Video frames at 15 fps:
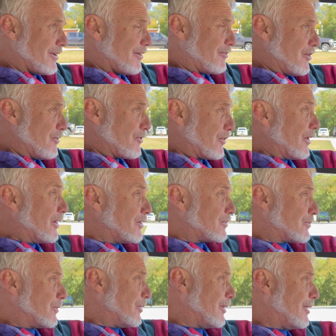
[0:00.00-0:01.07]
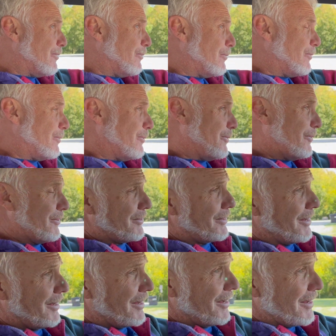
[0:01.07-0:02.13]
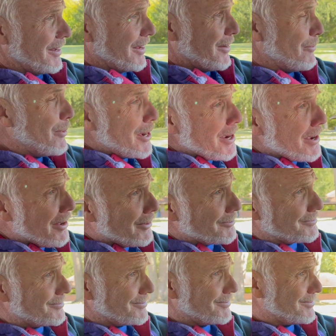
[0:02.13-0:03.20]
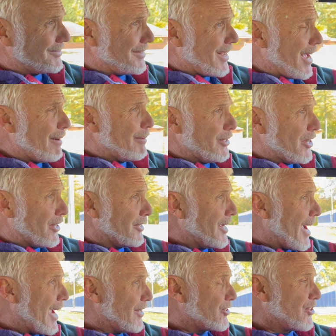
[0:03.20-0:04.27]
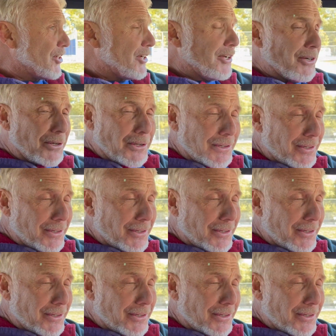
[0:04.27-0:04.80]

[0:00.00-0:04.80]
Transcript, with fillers: a few things really. What changed? Well, I'm a young guy, single